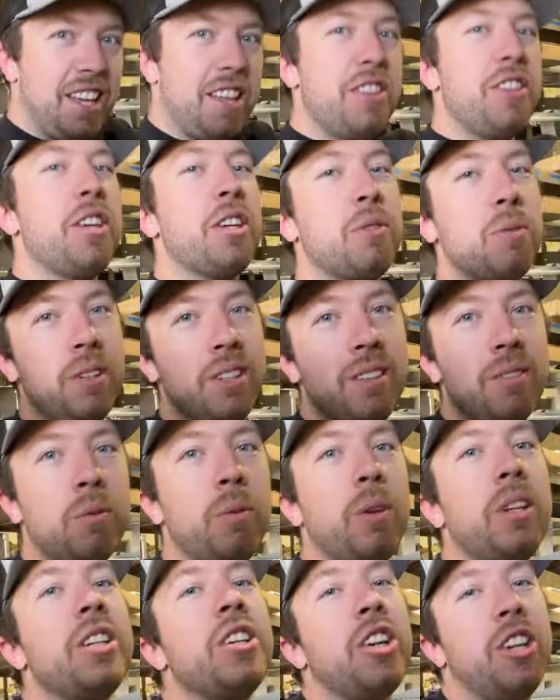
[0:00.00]
This one
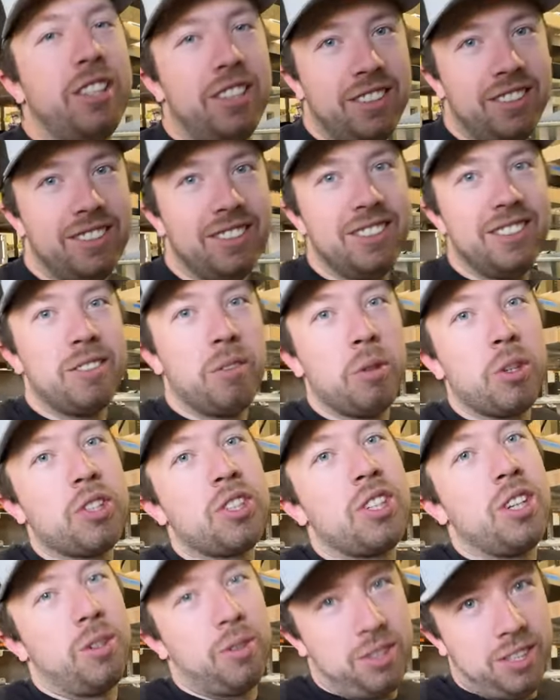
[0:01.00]
went good. We're okay.
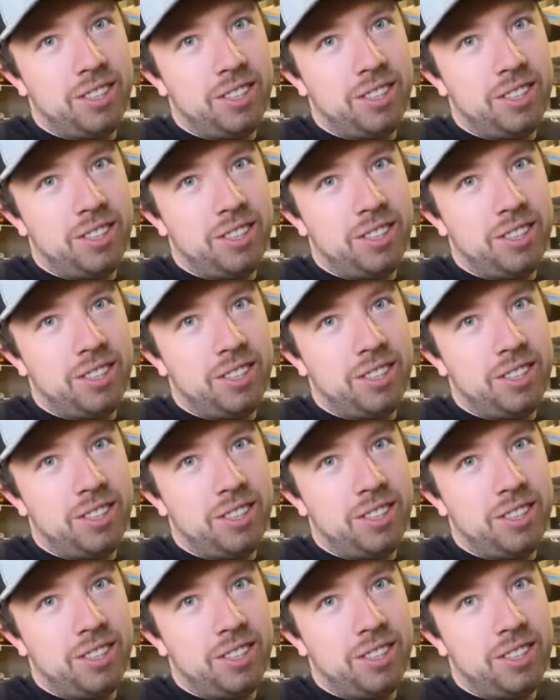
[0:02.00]
Stoked.